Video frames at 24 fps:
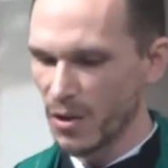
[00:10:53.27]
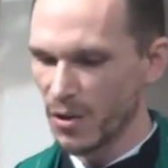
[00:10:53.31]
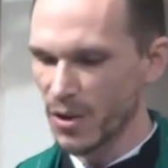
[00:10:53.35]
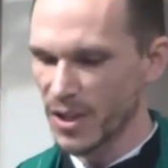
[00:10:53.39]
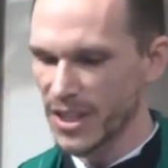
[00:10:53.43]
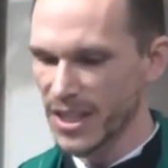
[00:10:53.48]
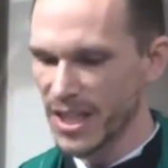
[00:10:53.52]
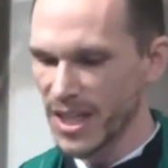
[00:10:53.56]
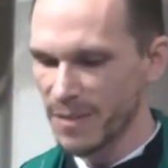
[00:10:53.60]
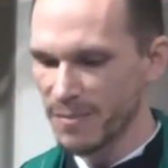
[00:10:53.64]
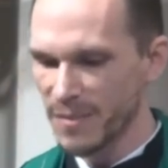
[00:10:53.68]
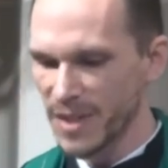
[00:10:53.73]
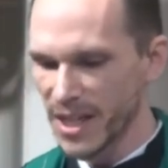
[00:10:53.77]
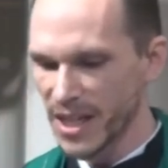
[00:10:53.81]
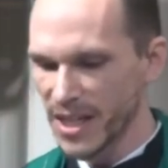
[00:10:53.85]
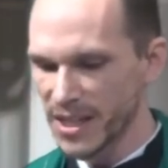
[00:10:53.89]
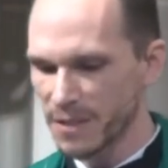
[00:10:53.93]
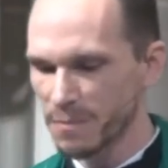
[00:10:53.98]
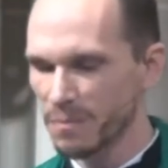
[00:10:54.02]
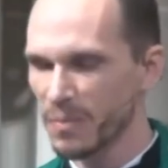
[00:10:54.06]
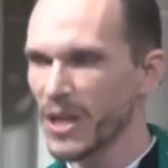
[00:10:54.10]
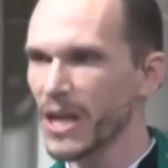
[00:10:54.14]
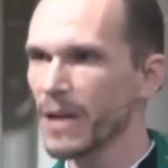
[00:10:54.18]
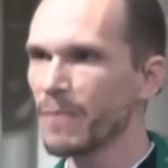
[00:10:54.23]
or keep
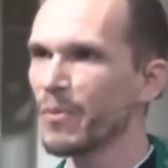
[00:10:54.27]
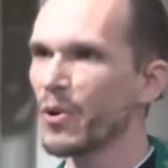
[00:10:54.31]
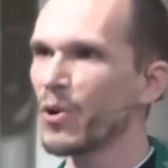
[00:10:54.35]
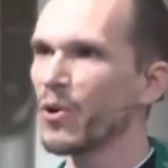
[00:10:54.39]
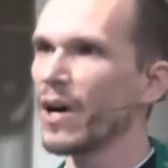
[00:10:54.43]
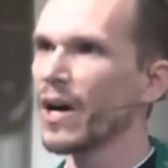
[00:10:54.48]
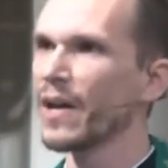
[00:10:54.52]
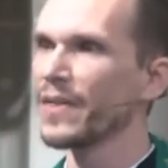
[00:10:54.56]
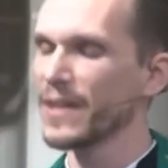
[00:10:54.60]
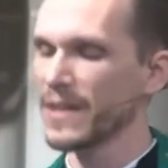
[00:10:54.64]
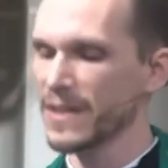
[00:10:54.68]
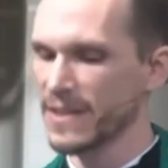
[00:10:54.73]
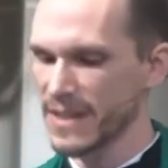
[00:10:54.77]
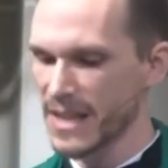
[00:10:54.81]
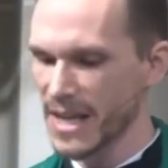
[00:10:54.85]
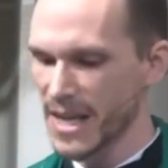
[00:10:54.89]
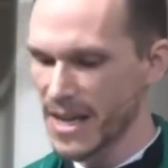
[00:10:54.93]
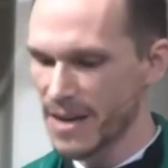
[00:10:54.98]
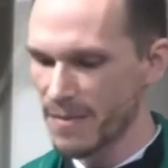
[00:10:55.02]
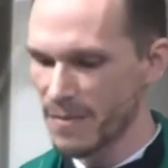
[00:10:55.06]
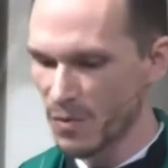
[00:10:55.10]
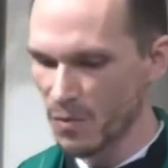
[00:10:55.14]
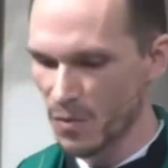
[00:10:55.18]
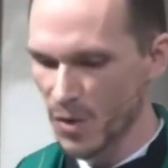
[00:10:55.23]
God's people on the
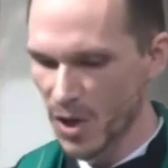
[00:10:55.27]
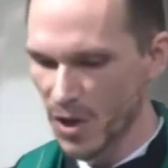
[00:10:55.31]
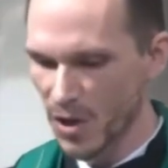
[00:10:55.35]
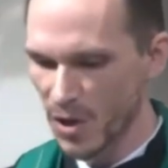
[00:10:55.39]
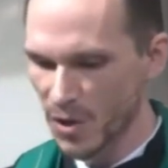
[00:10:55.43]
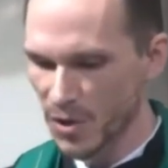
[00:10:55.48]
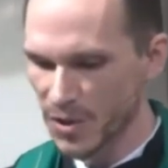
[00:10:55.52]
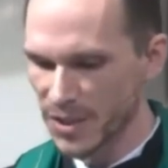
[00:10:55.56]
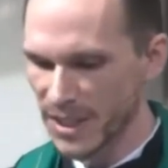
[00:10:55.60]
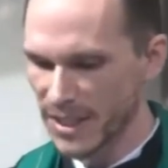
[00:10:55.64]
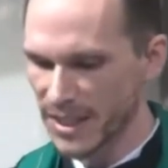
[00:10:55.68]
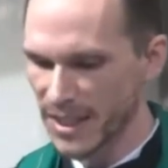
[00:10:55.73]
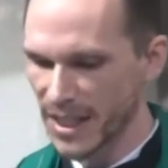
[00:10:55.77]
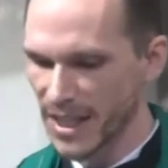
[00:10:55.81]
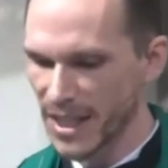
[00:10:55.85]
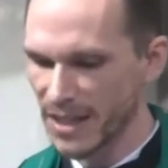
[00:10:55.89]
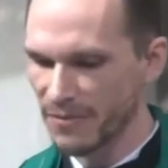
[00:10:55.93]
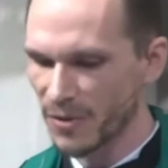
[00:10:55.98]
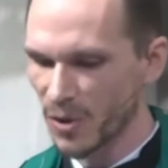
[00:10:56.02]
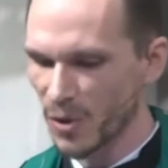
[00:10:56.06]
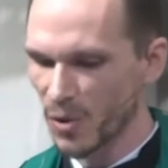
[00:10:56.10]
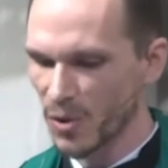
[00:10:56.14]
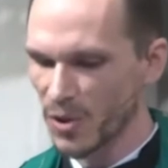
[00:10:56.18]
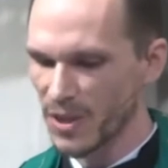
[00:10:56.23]
same roads that they
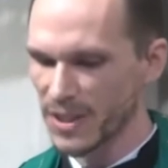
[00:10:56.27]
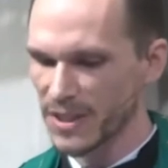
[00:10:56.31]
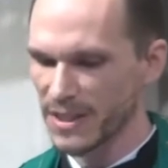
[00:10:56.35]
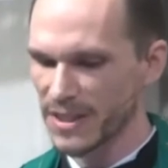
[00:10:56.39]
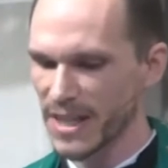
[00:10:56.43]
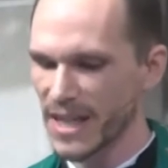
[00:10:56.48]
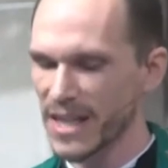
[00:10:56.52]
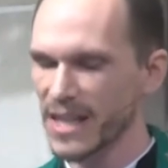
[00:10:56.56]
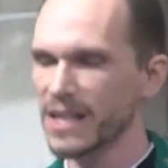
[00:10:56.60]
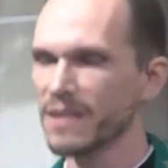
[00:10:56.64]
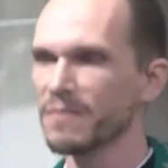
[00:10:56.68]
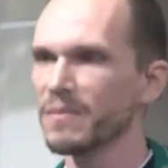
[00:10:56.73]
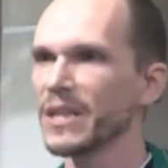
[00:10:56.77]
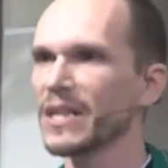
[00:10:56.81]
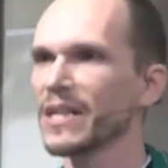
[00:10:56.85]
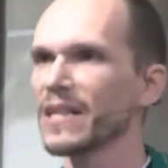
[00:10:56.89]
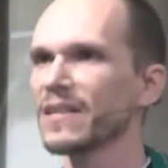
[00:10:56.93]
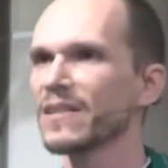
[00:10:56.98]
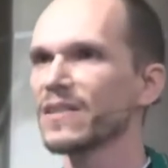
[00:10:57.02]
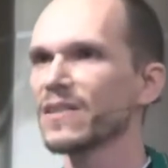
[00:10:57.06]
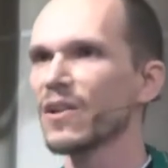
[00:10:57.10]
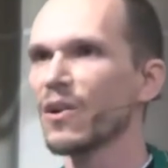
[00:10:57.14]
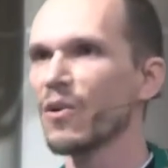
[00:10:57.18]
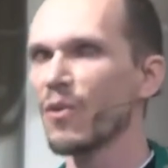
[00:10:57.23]
have always taken
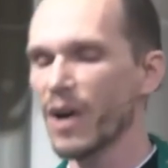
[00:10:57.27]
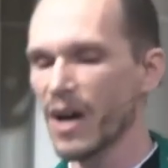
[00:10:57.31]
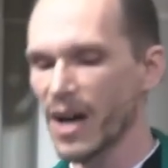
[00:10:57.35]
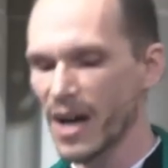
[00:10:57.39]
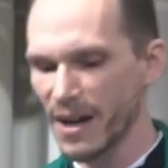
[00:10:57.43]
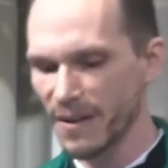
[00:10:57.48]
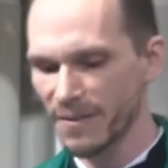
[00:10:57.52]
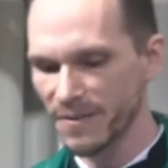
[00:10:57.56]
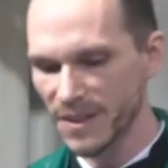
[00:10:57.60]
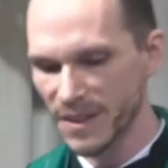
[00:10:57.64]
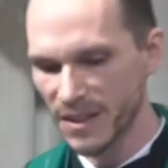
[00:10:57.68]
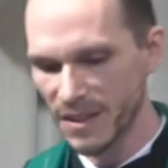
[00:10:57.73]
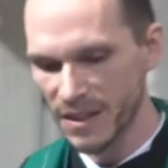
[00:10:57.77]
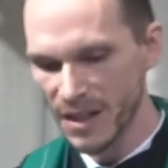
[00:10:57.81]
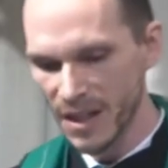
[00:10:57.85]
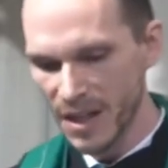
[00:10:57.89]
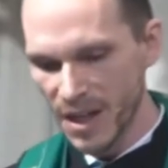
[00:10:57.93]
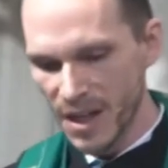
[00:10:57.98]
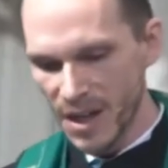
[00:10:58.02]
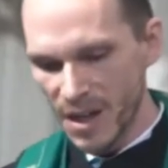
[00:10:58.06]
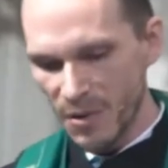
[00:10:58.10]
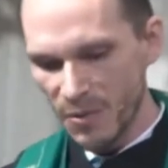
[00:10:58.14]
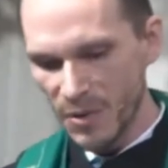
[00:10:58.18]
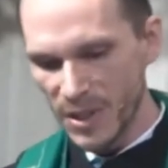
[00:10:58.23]
because so often
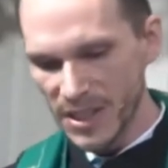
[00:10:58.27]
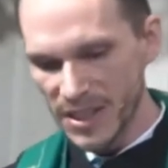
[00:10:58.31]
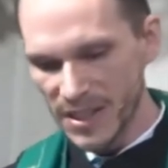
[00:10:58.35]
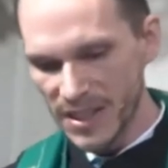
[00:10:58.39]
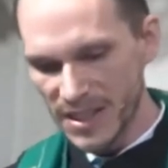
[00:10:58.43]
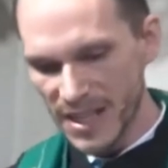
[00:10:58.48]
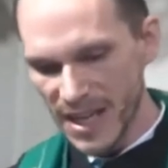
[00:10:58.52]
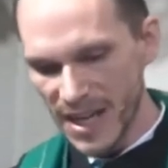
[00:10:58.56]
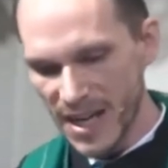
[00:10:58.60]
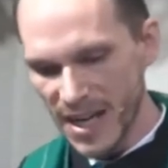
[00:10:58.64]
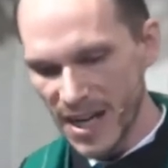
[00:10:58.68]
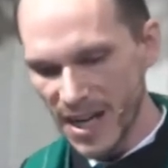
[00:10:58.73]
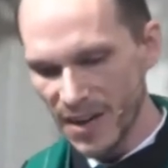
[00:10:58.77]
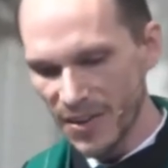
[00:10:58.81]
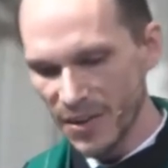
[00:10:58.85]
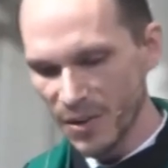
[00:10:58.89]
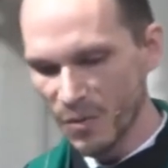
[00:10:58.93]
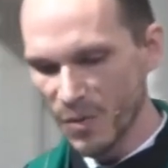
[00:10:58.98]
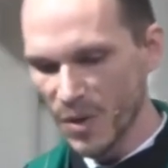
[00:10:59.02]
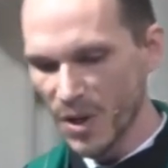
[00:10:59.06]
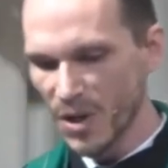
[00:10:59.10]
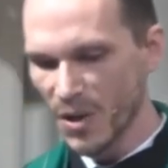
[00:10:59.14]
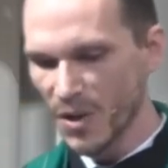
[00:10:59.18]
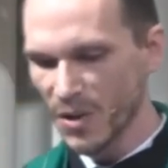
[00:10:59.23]
we stay on
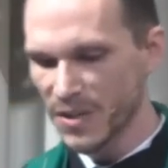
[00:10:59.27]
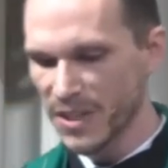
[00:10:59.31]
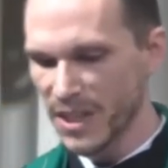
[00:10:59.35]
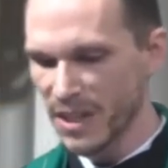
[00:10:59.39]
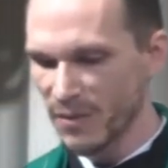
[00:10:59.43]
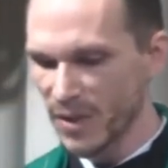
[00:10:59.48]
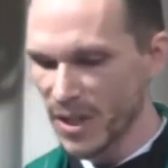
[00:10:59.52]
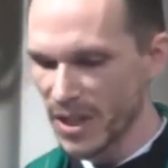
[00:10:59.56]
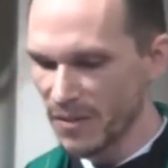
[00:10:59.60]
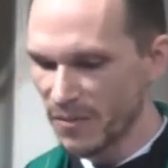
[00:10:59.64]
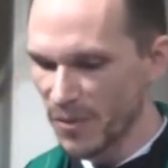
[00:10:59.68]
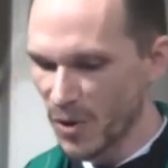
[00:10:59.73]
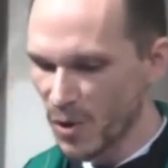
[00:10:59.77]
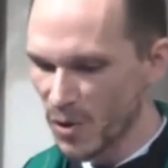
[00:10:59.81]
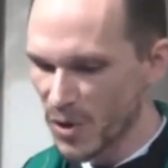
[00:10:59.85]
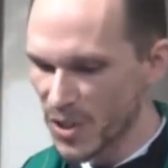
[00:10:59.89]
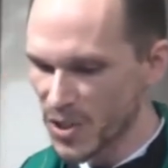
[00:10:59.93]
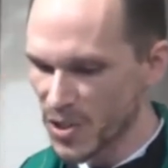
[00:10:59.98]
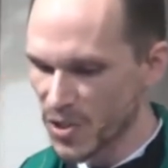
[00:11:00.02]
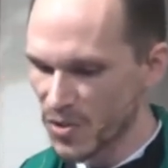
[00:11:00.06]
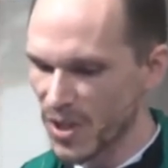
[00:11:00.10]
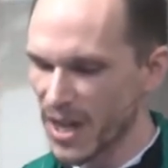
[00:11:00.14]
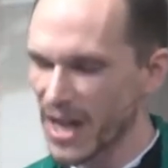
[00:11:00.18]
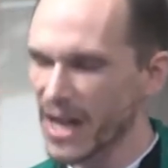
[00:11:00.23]
the roads that we have
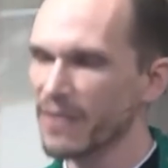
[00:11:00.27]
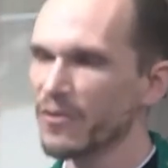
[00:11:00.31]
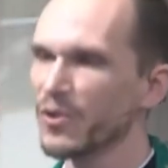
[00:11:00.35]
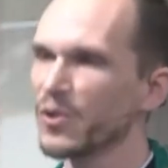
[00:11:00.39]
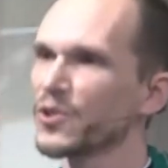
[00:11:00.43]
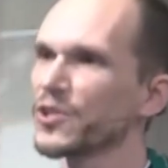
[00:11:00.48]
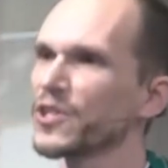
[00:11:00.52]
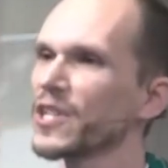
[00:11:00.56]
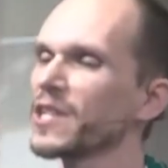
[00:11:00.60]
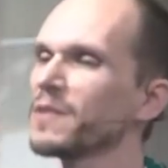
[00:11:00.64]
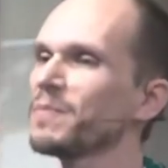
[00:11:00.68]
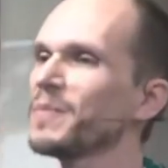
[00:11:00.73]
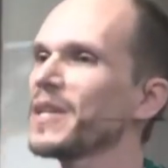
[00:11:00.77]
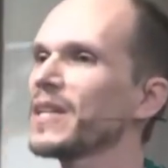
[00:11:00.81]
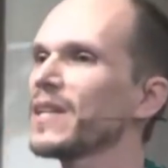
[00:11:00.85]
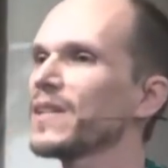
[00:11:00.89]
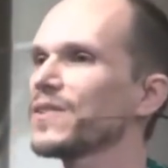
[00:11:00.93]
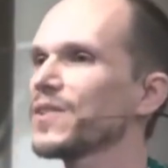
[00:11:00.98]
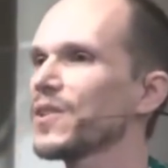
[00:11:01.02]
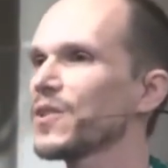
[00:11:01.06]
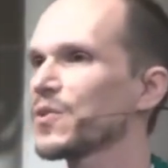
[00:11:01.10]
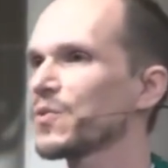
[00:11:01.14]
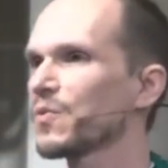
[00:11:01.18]
always traveled just because